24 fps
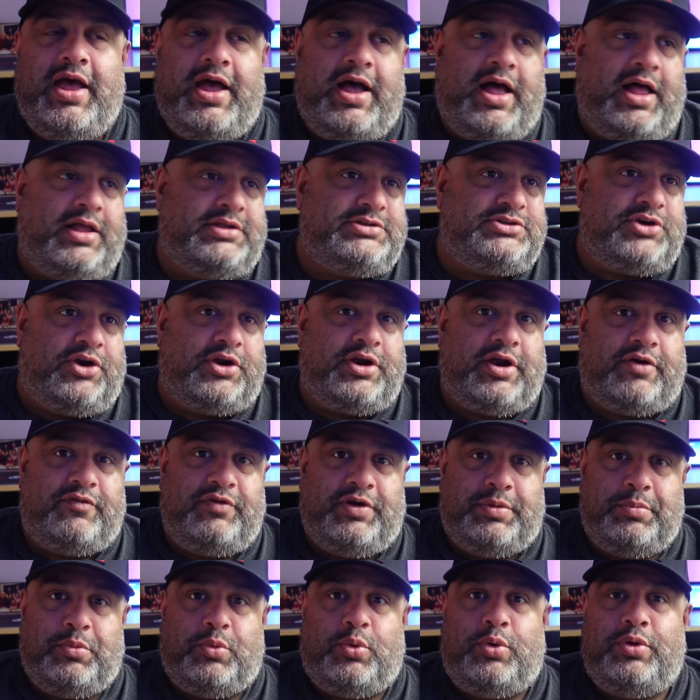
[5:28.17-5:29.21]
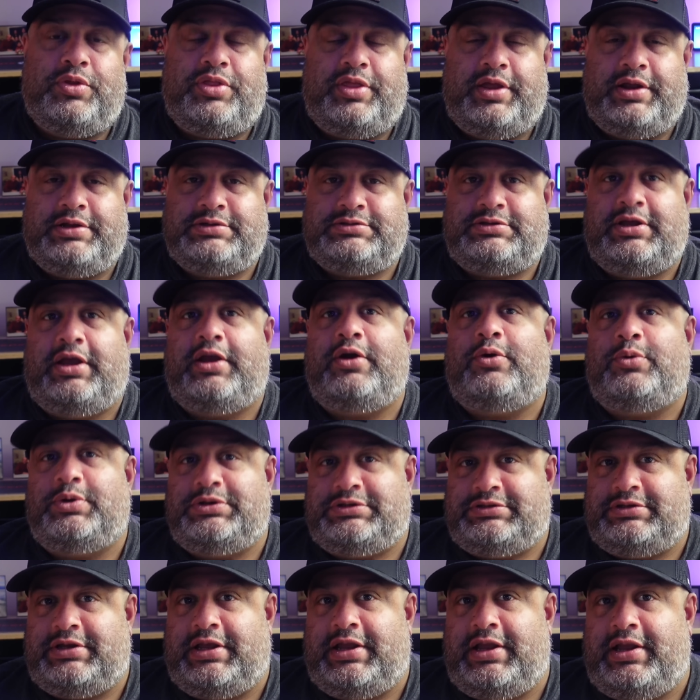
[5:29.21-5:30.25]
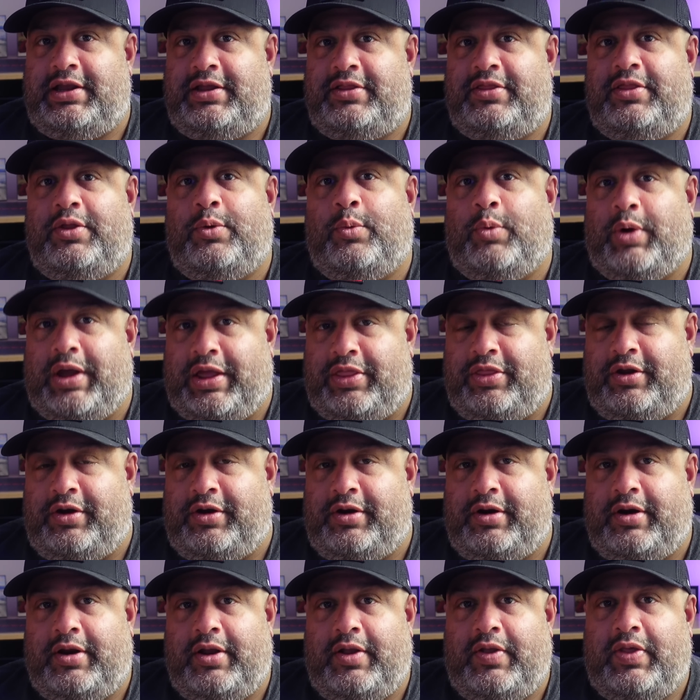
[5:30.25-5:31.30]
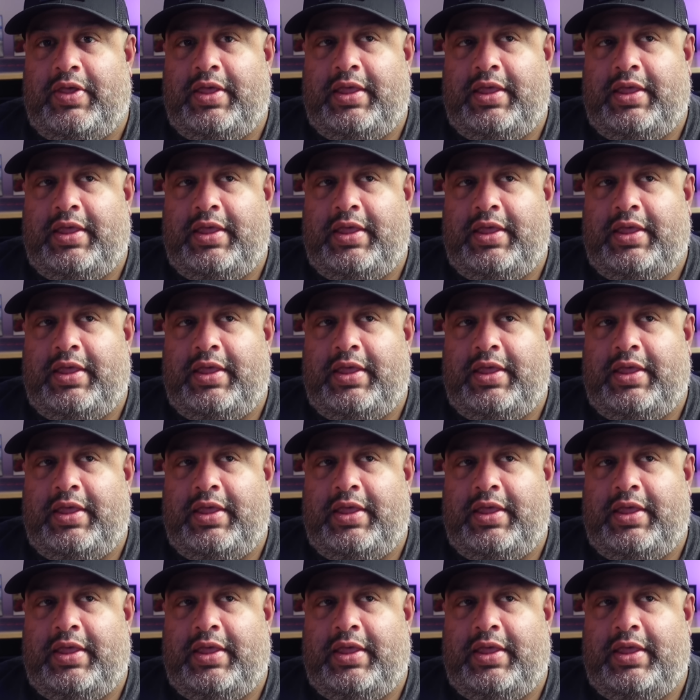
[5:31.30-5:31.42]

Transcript: I'll start covering more things like cuisine, the weather.